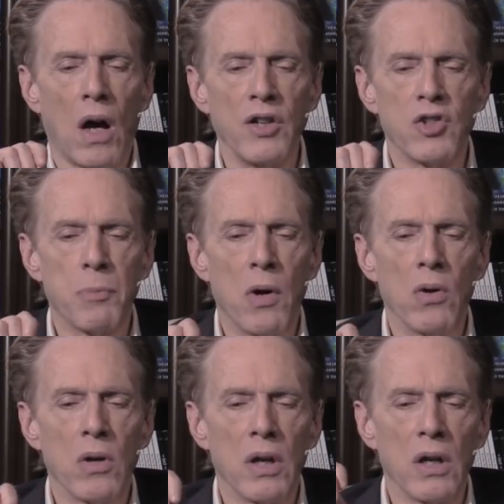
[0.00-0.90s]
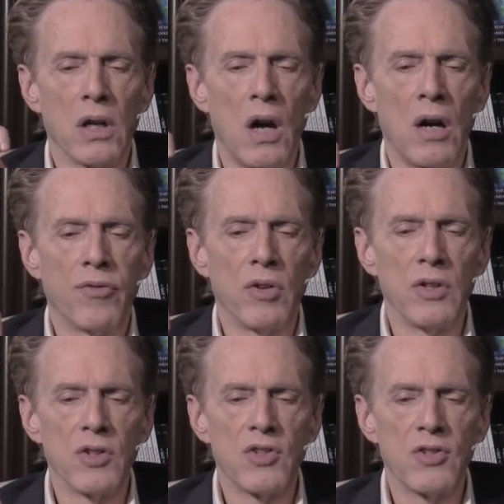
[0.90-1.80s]
I spoke at a
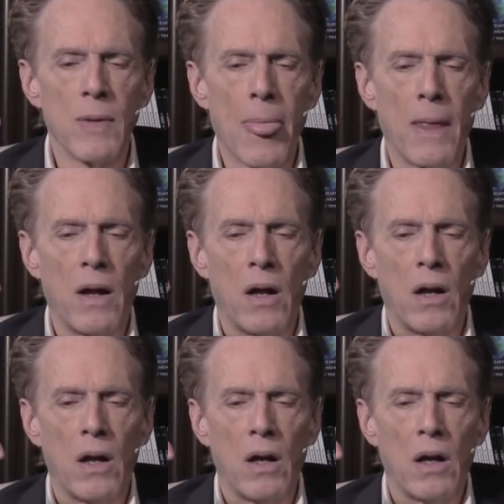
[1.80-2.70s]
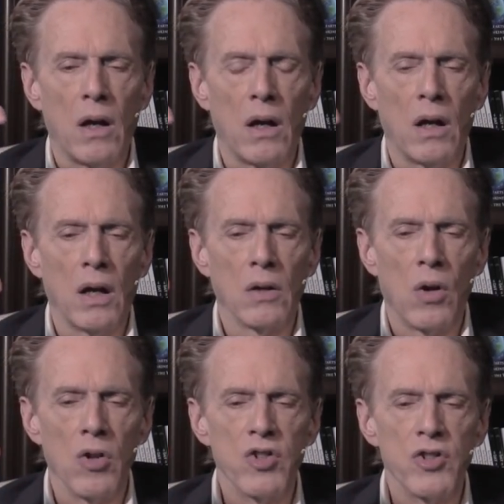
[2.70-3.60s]
conference
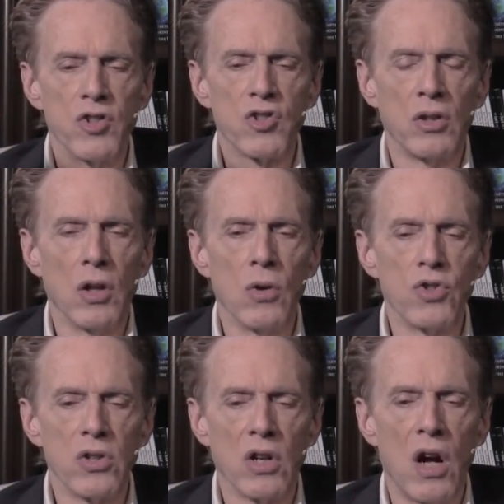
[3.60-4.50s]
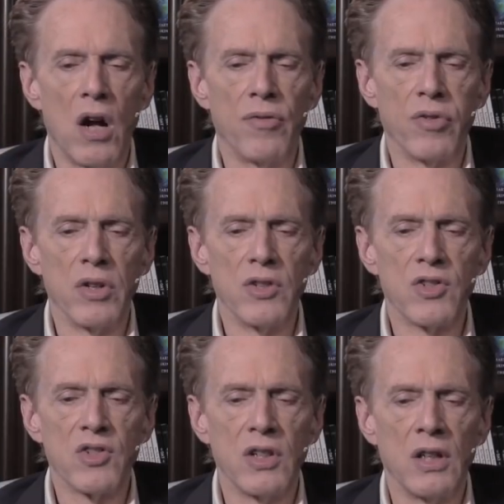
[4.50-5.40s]
called the Disclosure
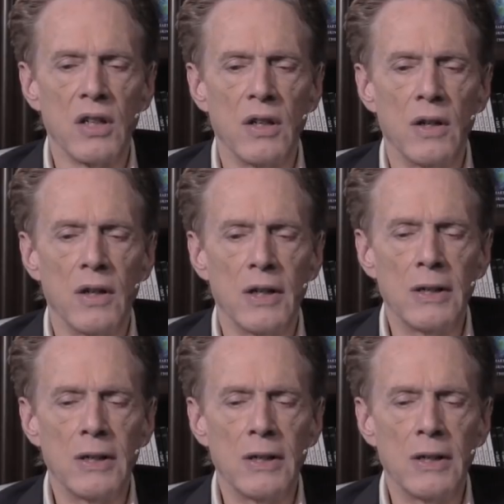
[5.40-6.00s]
Conference in